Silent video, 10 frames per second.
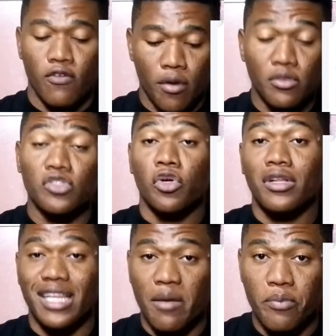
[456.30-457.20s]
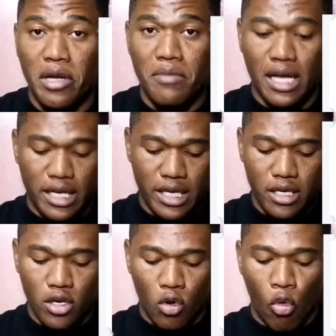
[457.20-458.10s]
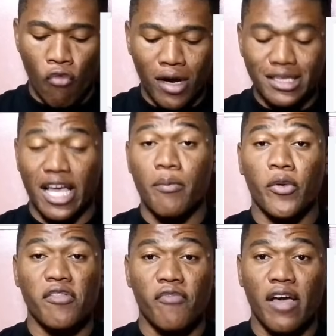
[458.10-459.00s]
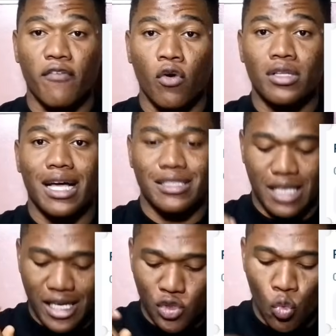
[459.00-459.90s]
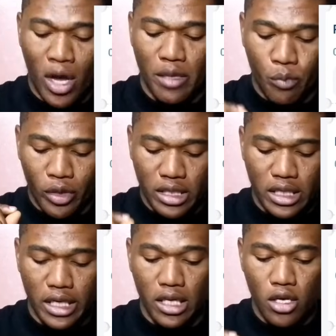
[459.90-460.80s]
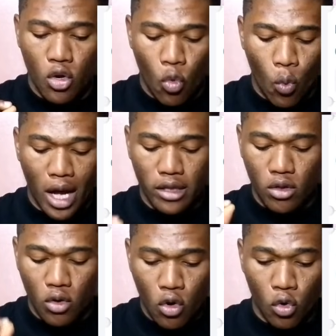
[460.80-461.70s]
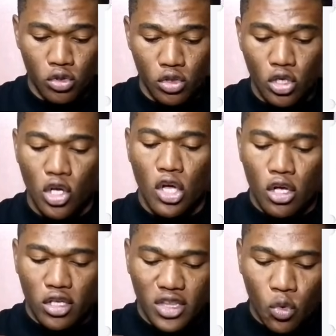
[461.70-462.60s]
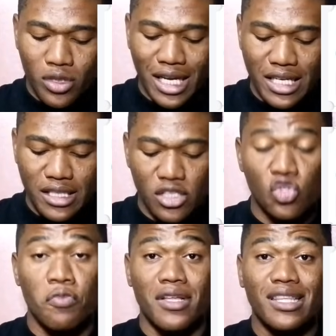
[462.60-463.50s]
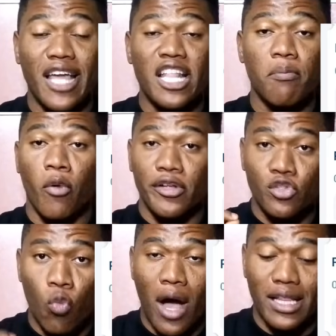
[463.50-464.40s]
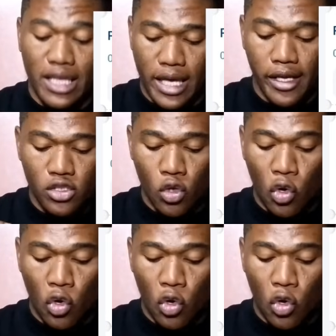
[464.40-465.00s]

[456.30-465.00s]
from the Scotland Premier League over 9.5 corners at 1.31 odd. Totally need to be 10.18